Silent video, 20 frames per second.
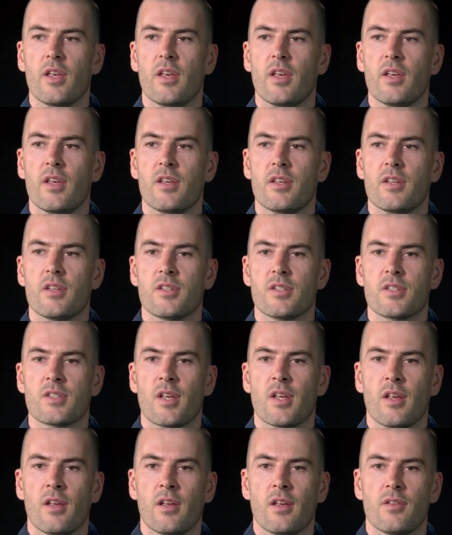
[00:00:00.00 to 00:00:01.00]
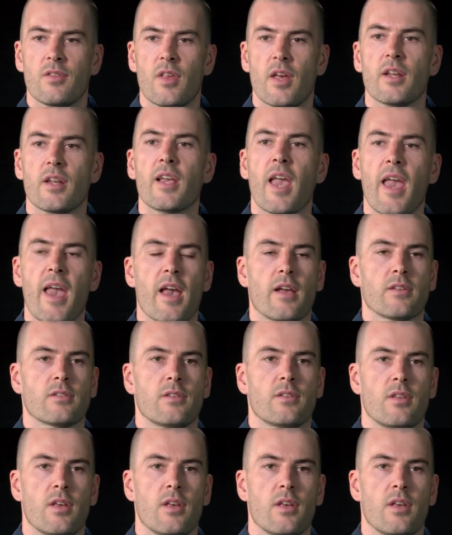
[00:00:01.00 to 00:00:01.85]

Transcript: is that it can't,